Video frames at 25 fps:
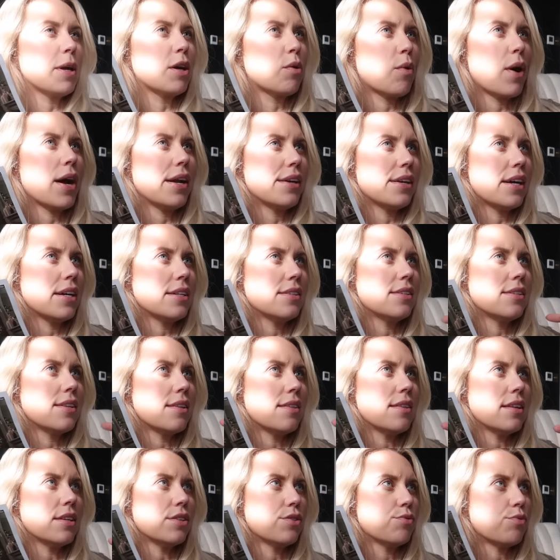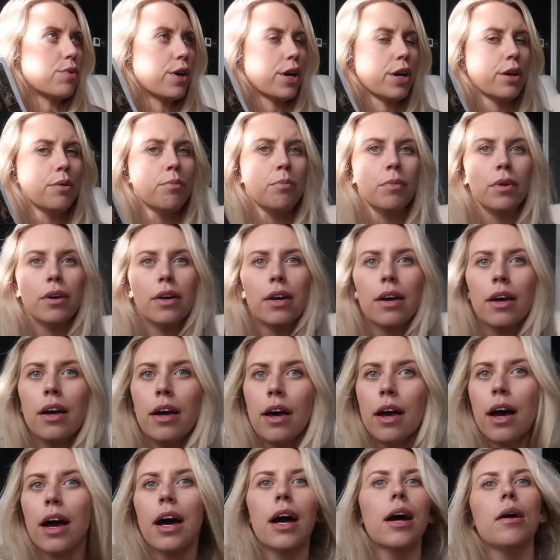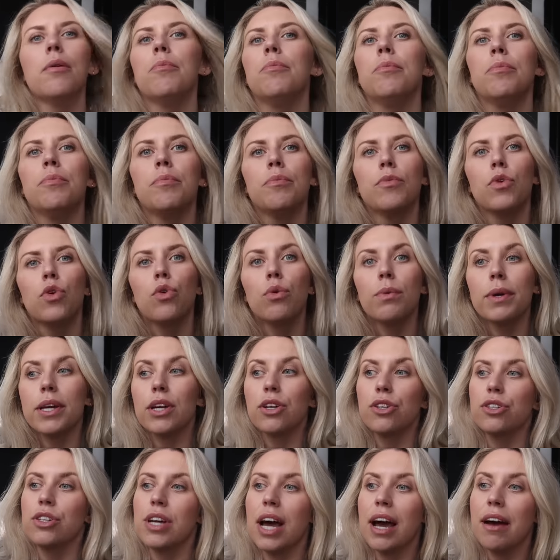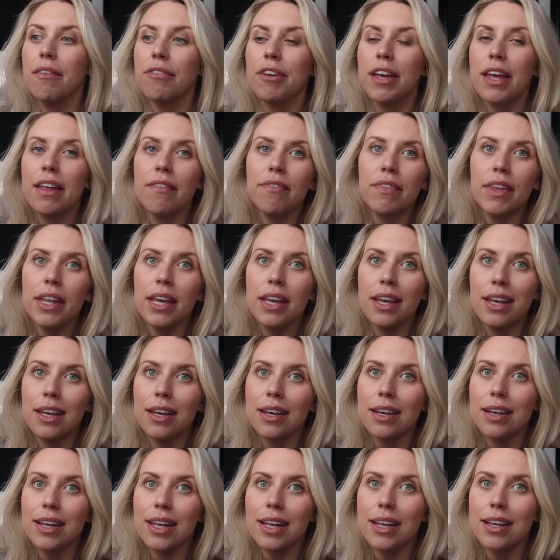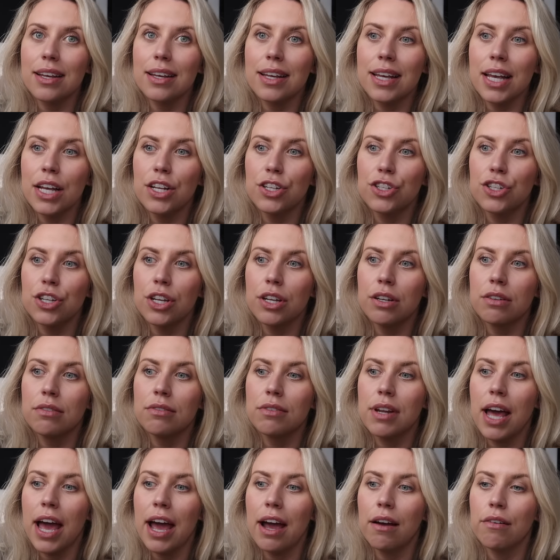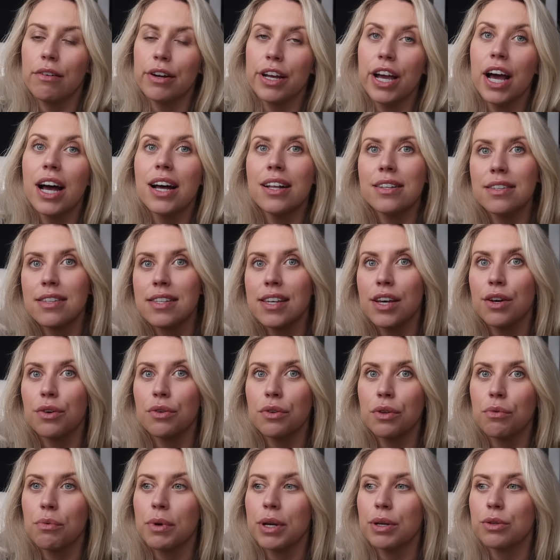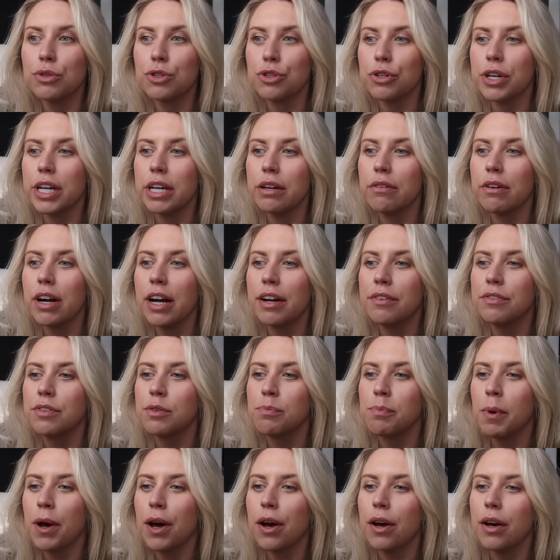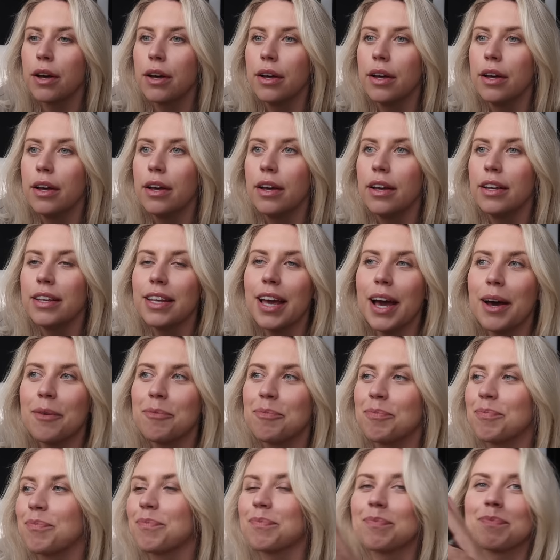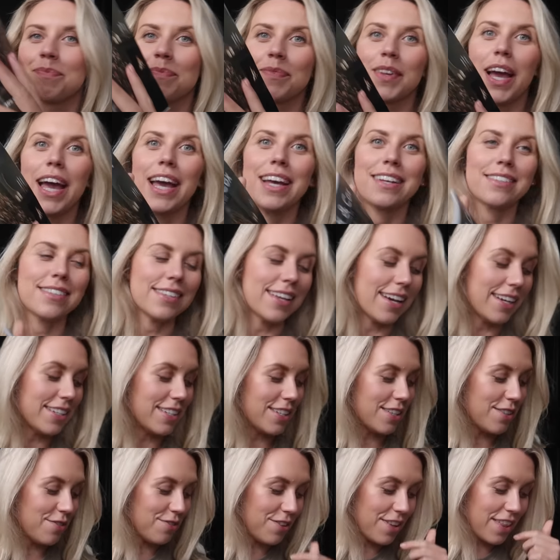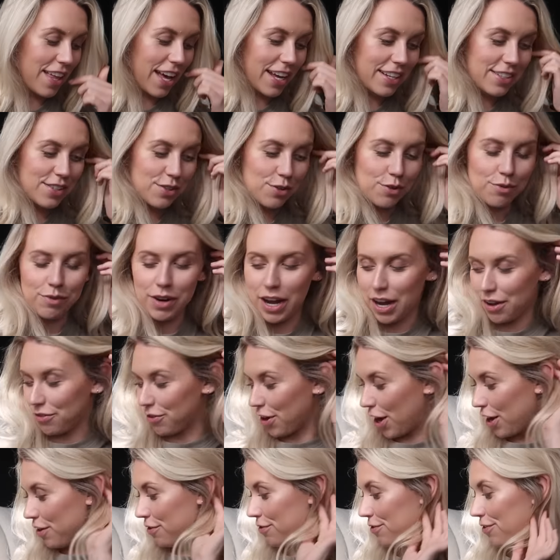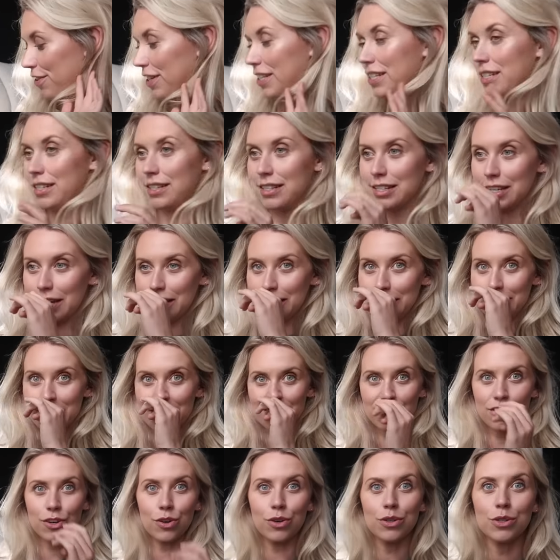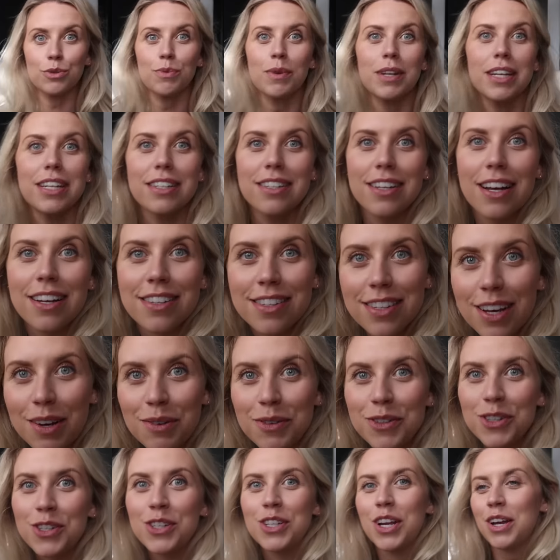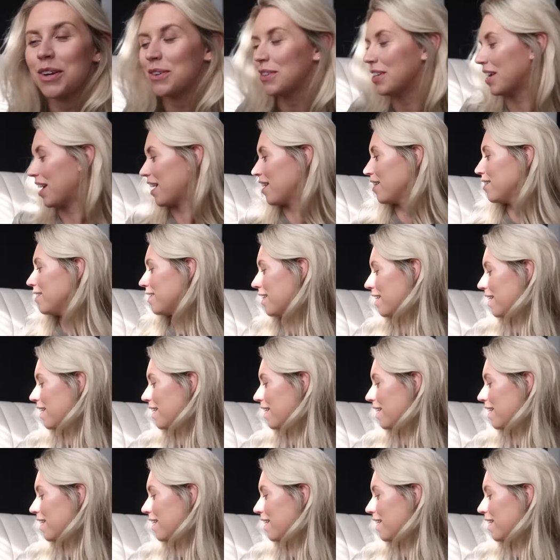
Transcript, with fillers: be quite nice in this room um, or we could have it in the kitchen area until the real tree arrives but yeah excited for that to arrive hopefully soon of course when it does i'll show you